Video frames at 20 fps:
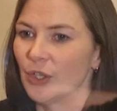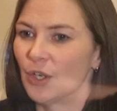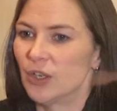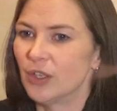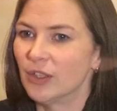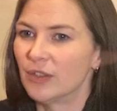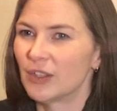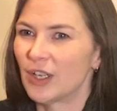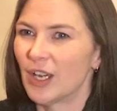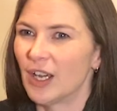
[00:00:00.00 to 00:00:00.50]

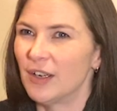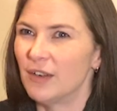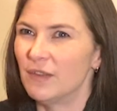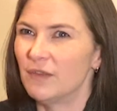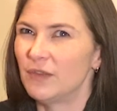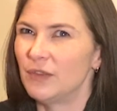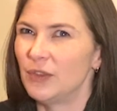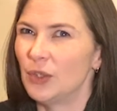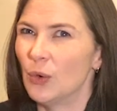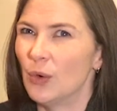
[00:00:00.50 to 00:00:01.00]
got kind
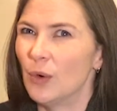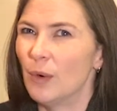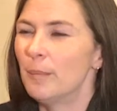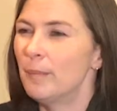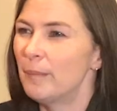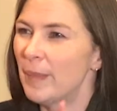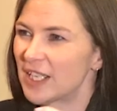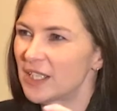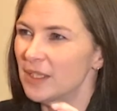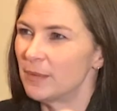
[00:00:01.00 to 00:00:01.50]
of your
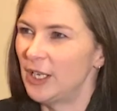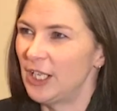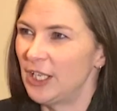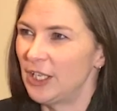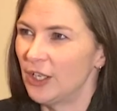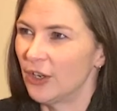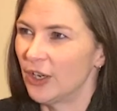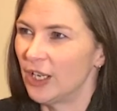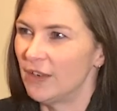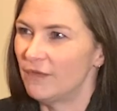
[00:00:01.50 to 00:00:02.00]
mass
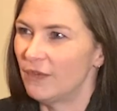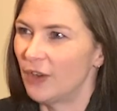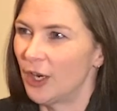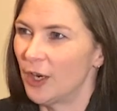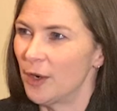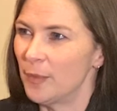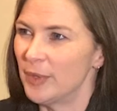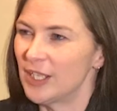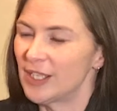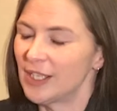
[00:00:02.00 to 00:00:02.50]
media
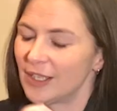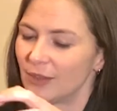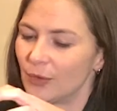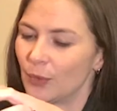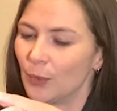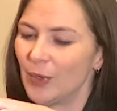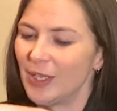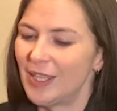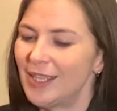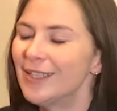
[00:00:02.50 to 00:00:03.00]
environment
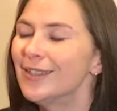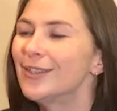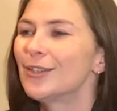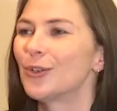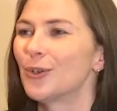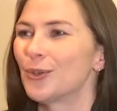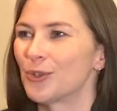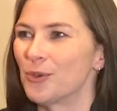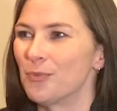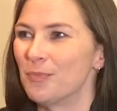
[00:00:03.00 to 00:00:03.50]
within
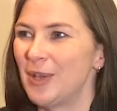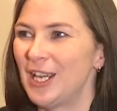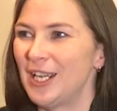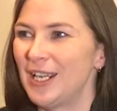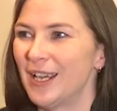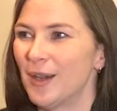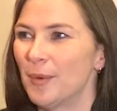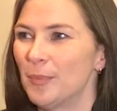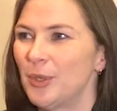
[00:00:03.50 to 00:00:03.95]
social media,